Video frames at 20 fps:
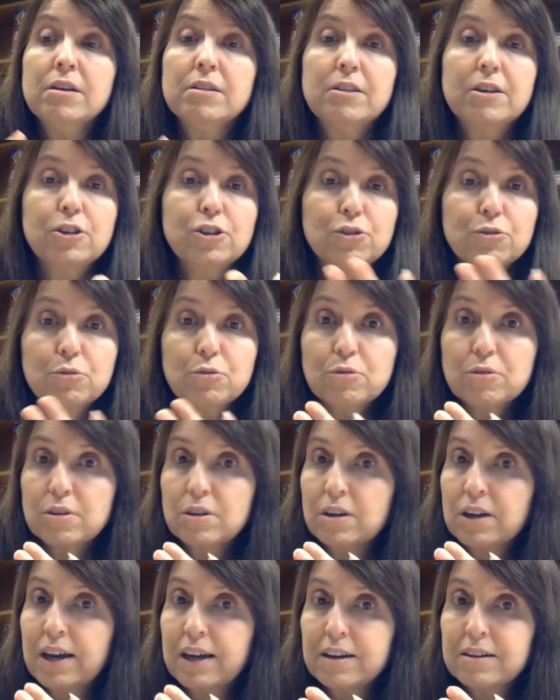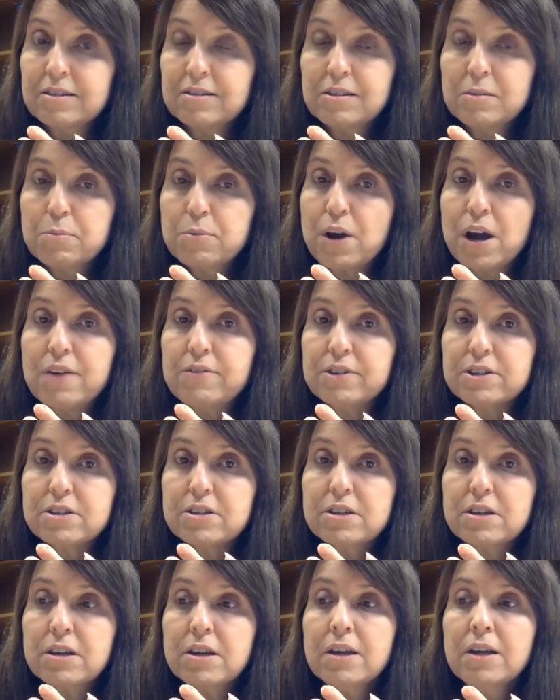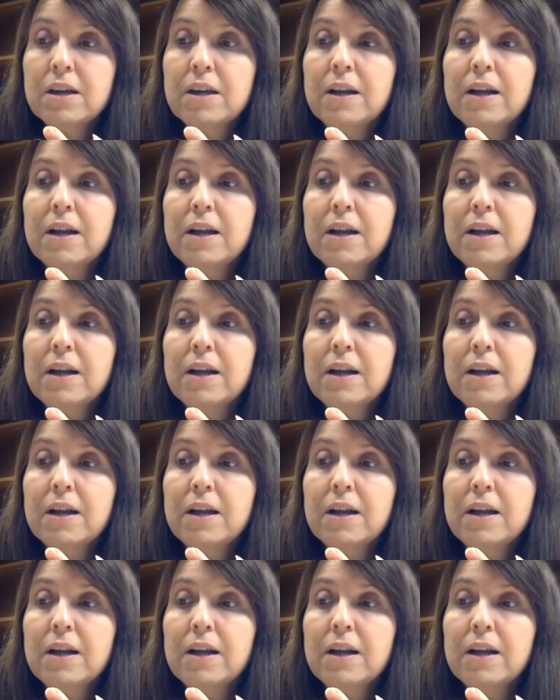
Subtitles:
They should guarantee privacy.